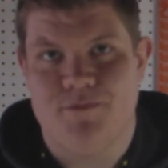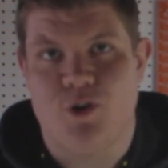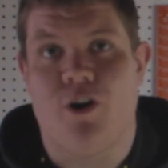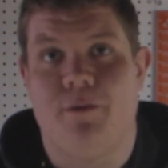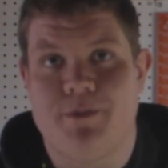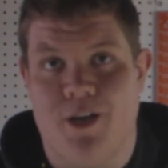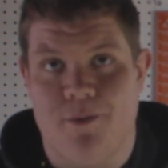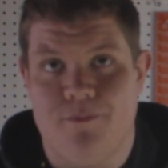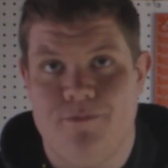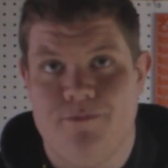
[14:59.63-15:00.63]
crops
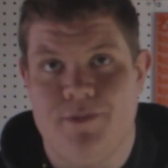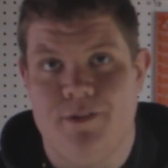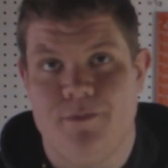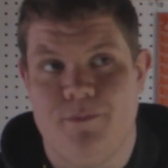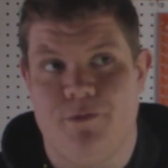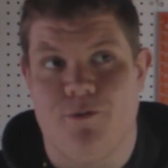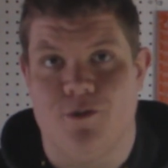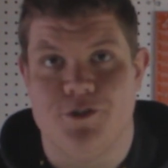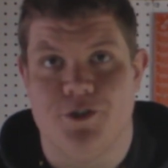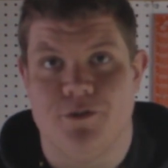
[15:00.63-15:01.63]
up
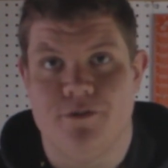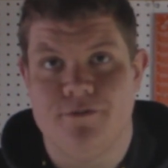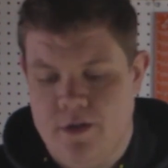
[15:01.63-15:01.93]
before June.